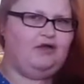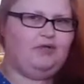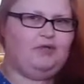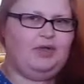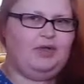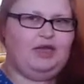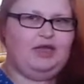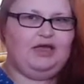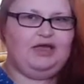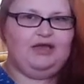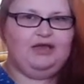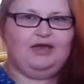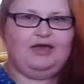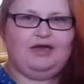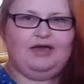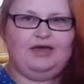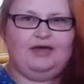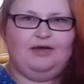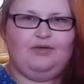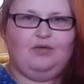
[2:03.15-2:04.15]
a minute,
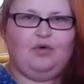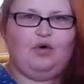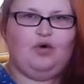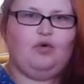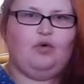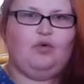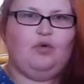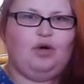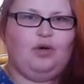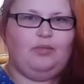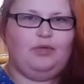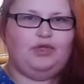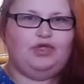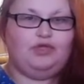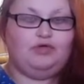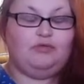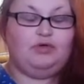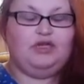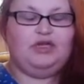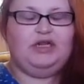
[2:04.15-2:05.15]
like, whoa, what am I
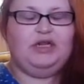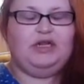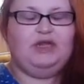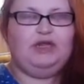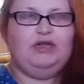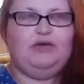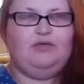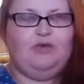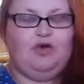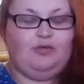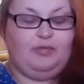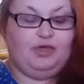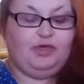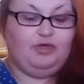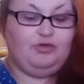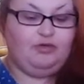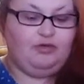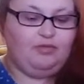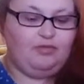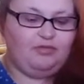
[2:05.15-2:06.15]
doing? What am I
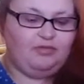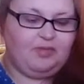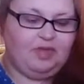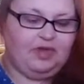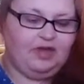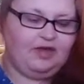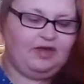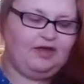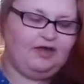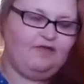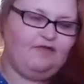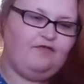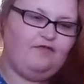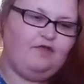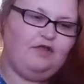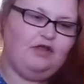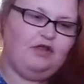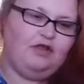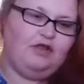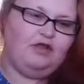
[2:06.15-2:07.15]
doing with my life?
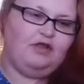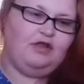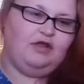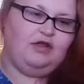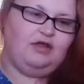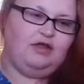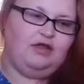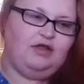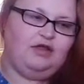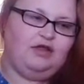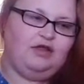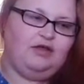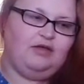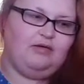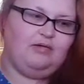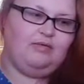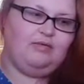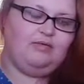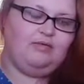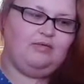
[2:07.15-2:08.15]

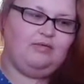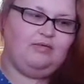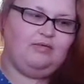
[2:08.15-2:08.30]
With